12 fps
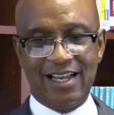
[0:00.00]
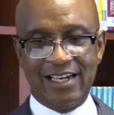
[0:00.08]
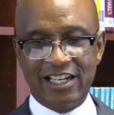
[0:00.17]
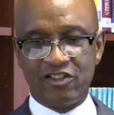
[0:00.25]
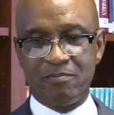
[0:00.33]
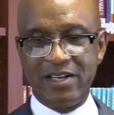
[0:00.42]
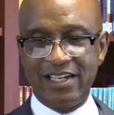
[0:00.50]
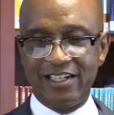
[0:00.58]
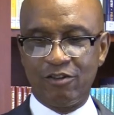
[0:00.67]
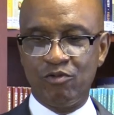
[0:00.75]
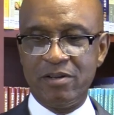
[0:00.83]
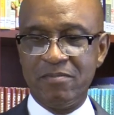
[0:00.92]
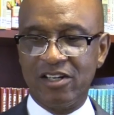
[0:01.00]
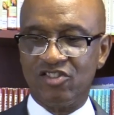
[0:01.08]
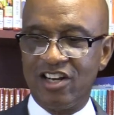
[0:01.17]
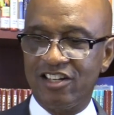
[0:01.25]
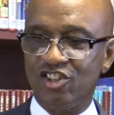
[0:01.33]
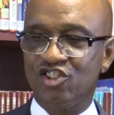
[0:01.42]
This means that we must
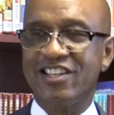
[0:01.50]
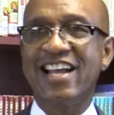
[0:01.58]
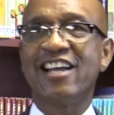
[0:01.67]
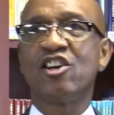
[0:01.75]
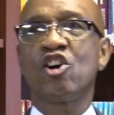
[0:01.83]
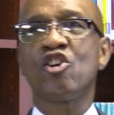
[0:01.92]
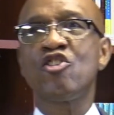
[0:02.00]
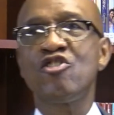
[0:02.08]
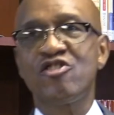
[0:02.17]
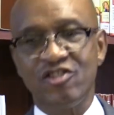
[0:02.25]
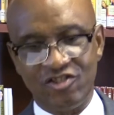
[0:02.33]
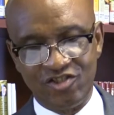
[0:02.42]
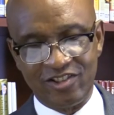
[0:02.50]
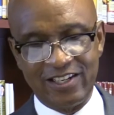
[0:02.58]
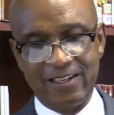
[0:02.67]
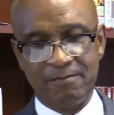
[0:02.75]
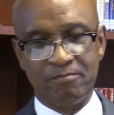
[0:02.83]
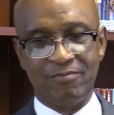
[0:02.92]
understand the
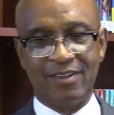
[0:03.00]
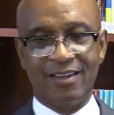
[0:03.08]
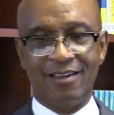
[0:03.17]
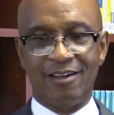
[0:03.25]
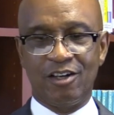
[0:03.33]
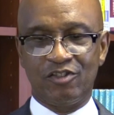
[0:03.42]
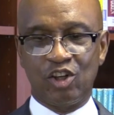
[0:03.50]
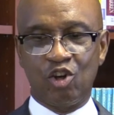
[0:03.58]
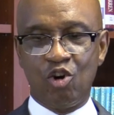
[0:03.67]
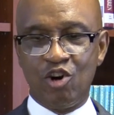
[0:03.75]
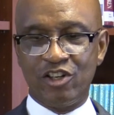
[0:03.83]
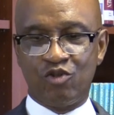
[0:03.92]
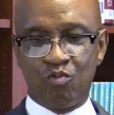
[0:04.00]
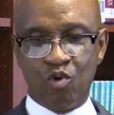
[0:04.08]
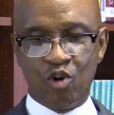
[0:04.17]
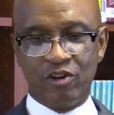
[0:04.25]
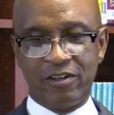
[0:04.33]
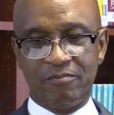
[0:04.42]
urgency of the Lord's
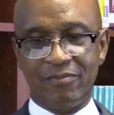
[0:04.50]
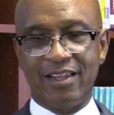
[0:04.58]
work